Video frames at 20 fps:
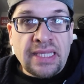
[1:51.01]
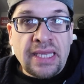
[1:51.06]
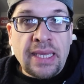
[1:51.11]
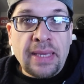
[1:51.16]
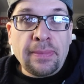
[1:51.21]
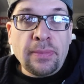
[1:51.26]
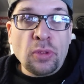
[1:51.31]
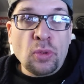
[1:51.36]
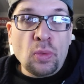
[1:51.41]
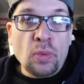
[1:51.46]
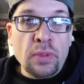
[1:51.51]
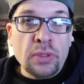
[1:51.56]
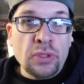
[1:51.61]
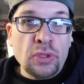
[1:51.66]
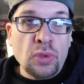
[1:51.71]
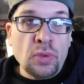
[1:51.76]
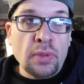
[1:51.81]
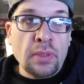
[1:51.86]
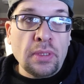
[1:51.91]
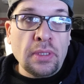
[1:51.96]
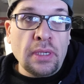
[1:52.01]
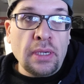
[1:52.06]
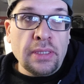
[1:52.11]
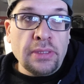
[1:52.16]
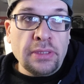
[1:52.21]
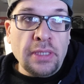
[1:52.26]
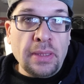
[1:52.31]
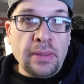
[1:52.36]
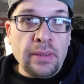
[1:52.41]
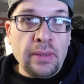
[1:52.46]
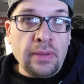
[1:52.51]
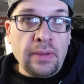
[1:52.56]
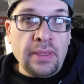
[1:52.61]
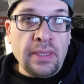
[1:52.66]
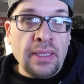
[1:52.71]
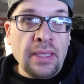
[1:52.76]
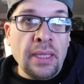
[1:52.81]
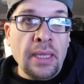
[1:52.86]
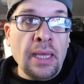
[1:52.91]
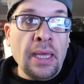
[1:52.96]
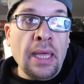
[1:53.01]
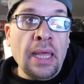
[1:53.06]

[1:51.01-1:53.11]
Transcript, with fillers: time you went to a, a WWE